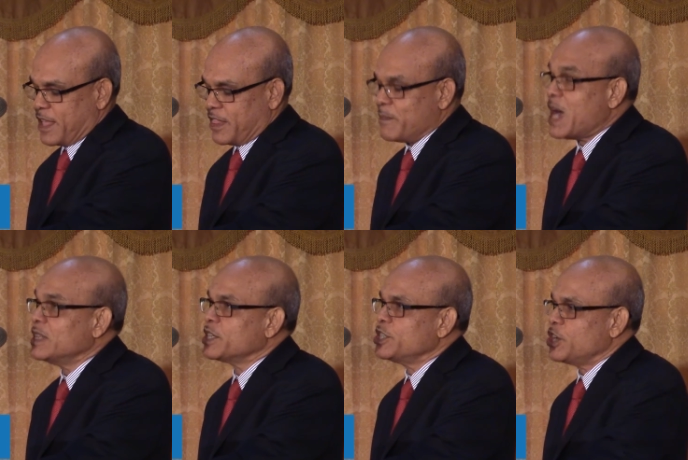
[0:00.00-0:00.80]
The
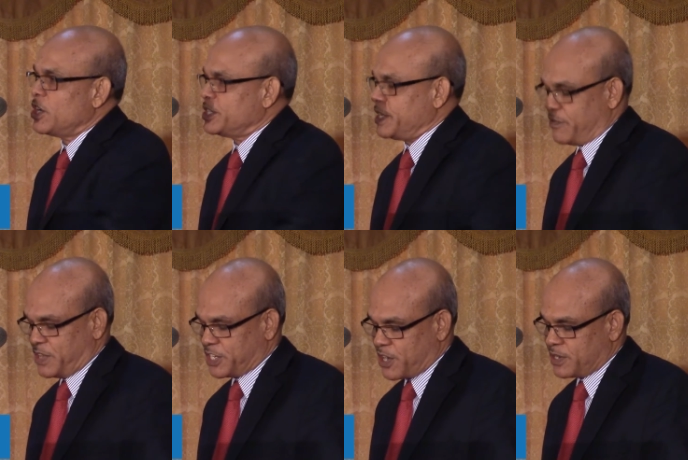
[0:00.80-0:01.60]
Mines and Geology
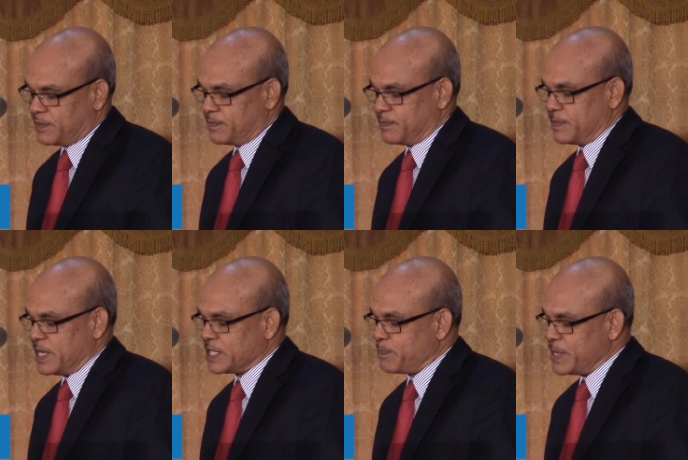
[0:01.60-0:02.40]
Division
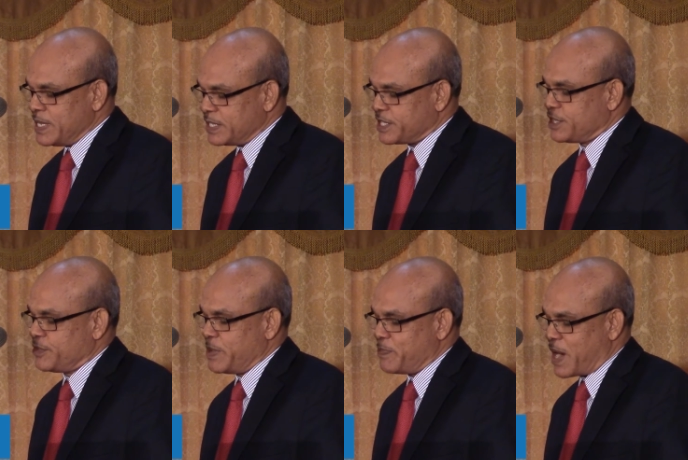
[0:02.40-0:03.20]
is pleased to
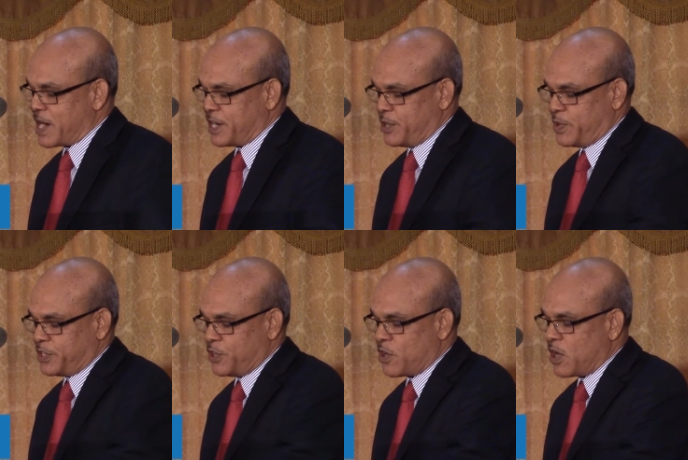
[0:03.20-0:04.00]
be partnering
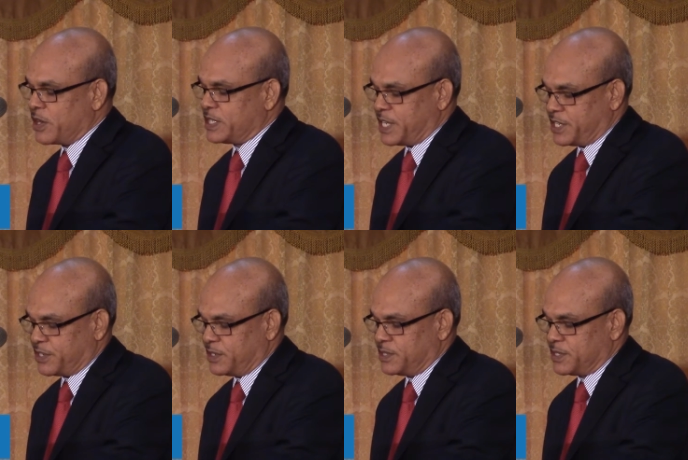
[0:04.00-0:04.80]
with your
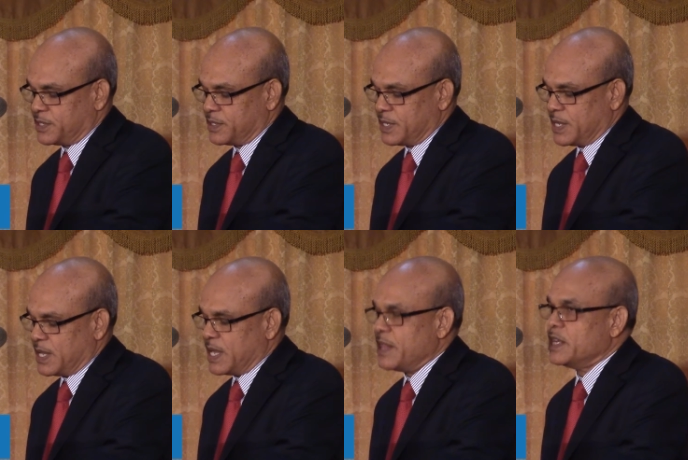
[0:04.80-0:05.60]
organizations
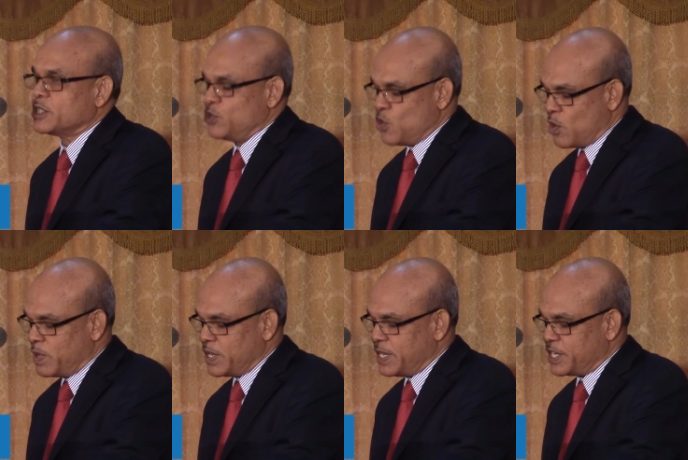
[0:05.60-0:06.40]
in this
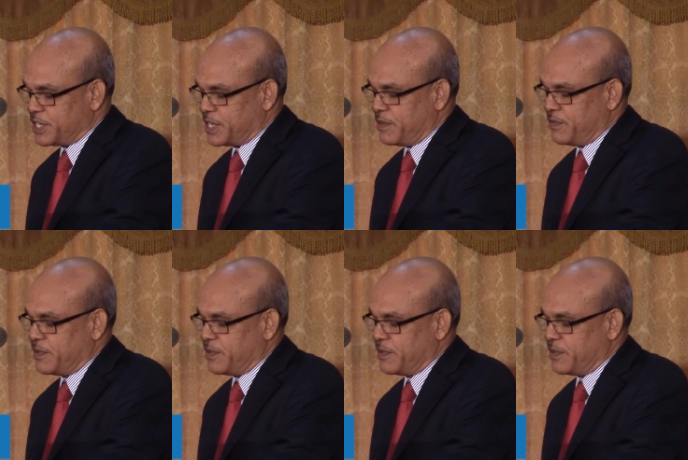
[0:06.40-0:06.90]
noble initiative